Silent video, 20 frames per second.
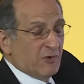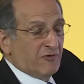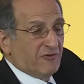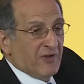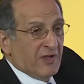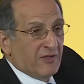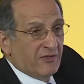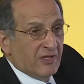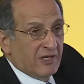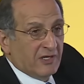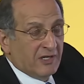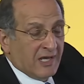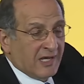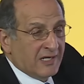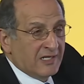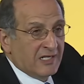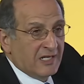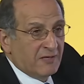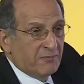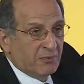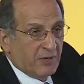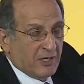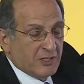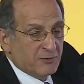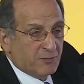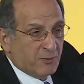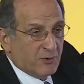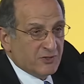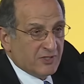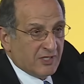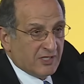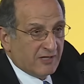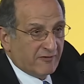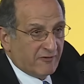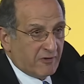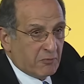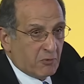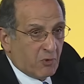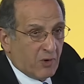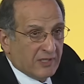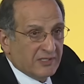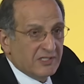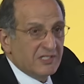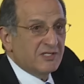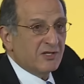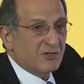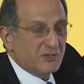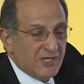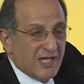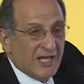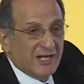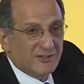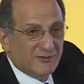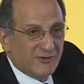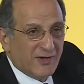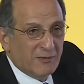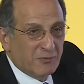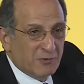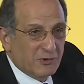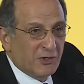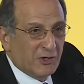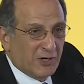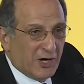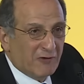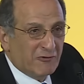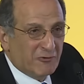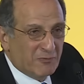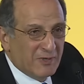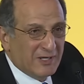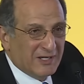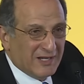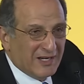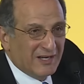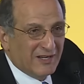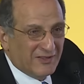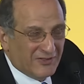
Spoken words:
we found that 90%+ of Emiratis are satisfied with their government